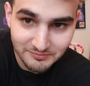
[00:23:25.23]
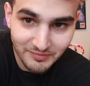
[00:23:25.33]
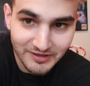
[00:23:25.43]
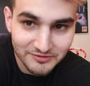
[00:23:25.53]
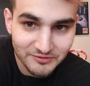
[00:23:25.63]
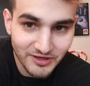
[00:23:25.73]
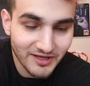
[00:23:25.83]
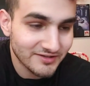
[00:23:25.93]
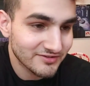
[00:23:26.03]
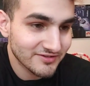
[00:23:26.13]
Michael
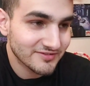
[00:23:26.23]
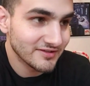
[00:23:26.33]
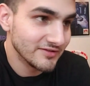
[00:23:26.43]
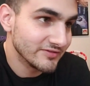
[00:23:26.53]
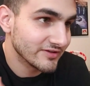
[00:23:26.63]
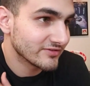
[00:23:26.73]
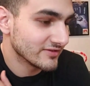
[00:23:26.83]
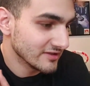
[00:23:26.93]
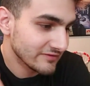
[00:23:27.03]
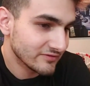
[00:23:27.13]
actually saved us.
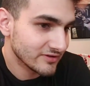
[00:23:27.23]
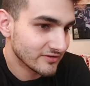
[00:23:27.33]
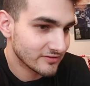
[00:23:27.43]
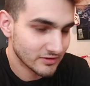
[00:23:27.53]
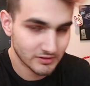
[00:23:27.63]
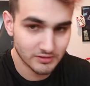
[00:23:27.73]
Didn't even know.